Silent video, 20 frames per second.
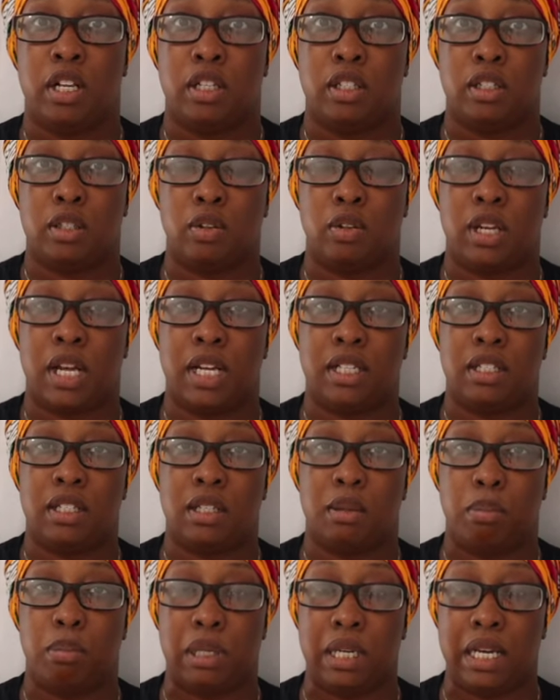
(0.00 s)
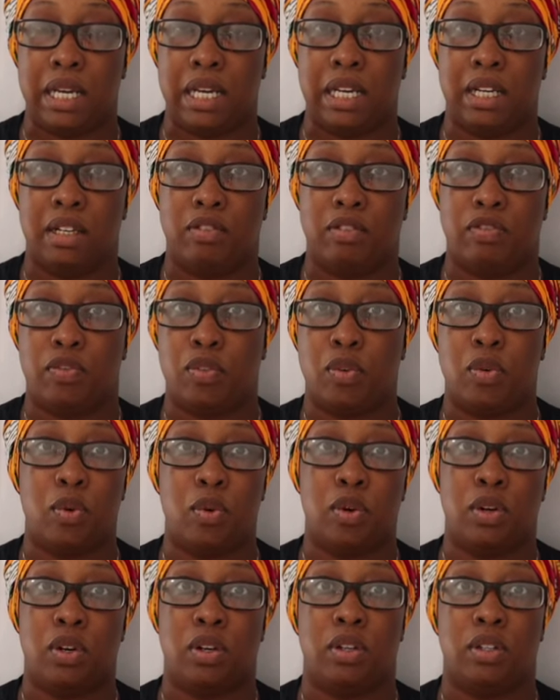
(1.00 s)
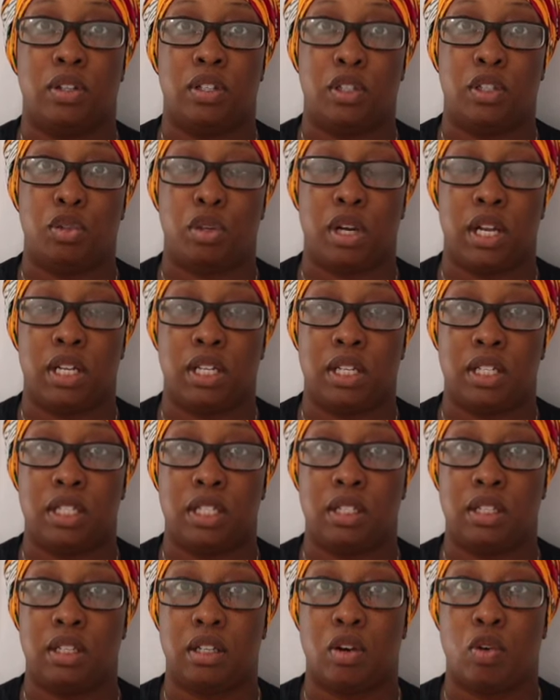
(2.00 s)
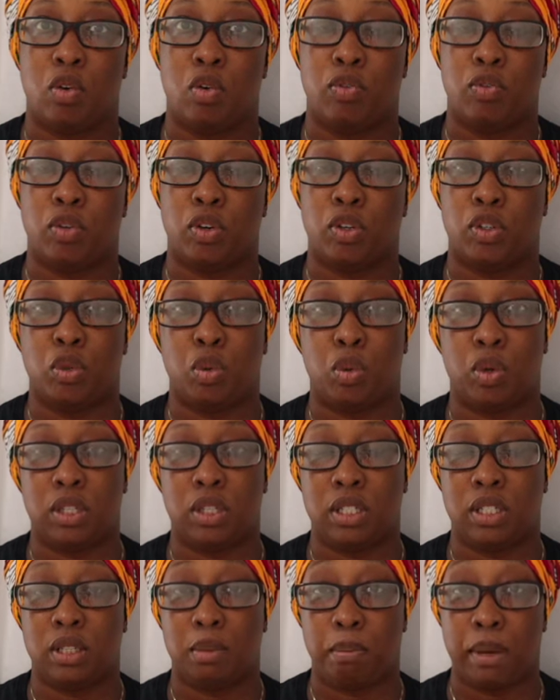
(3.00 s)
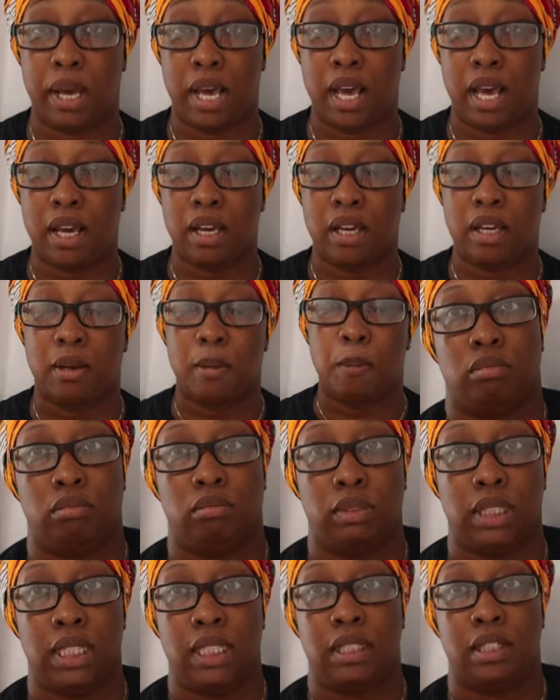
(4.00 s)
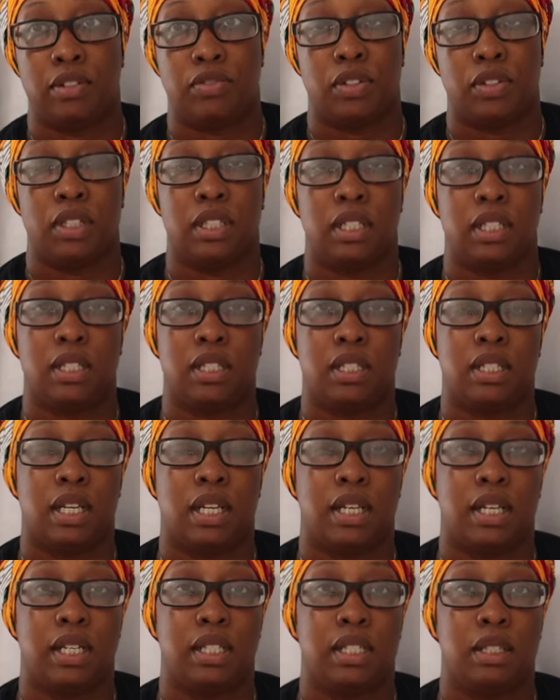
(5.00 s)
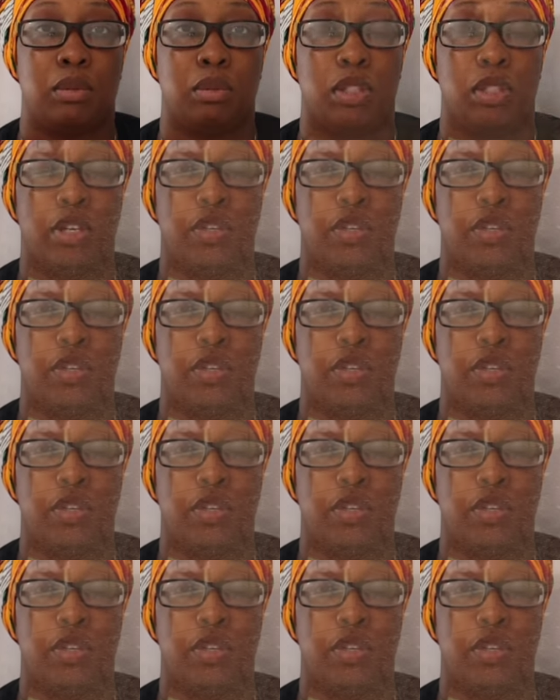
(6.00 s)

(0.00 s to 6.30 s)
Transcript: So that's the plan for the trellis over towards the back. Main differences that I did was